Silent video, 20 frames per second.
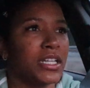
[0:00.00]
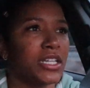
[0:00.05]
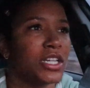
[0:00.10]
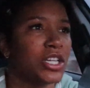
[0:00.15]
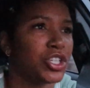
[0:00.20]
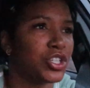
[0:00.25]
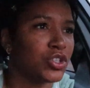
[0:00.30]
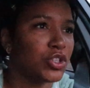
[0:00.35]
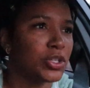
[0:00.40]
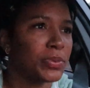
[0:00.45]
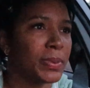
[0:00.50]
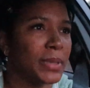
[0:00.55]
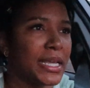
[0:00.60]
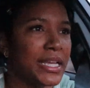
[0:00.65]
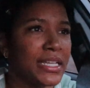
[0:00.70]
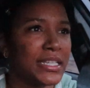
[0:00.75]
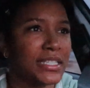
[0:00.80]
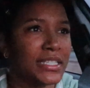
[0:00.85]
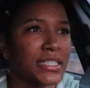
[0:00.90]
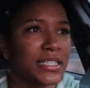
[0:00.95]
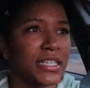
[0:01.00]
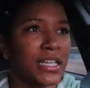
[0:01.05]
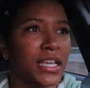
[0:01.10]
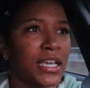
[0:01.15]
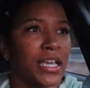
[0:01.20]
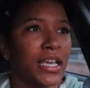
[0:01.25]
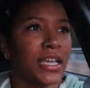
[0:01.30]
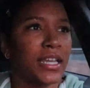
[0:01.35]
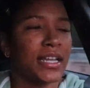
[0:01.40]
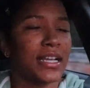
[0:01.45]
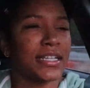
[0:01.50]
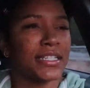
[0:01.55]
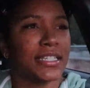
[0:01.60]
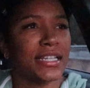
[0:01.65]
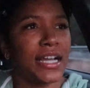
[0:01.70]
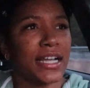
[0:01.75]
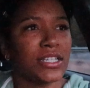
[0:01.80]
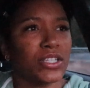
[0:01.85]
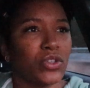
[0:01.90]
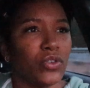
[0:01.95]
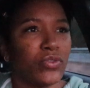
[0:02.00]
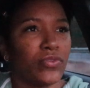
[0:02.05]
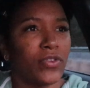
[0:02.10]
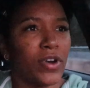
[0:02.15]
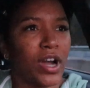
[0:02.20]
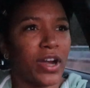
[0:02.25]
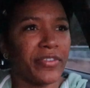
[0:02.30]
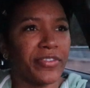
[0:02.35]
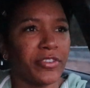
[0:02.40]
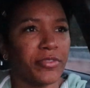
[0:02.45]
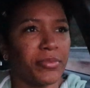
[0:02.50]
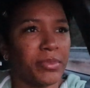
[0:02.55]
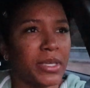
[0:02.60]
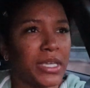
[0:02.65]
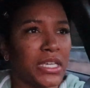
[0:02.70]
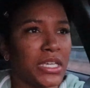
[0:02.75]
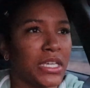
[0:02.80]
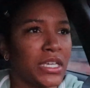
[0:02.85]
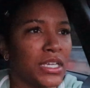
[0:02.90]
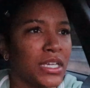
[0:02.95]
the juice place that's not too far from me.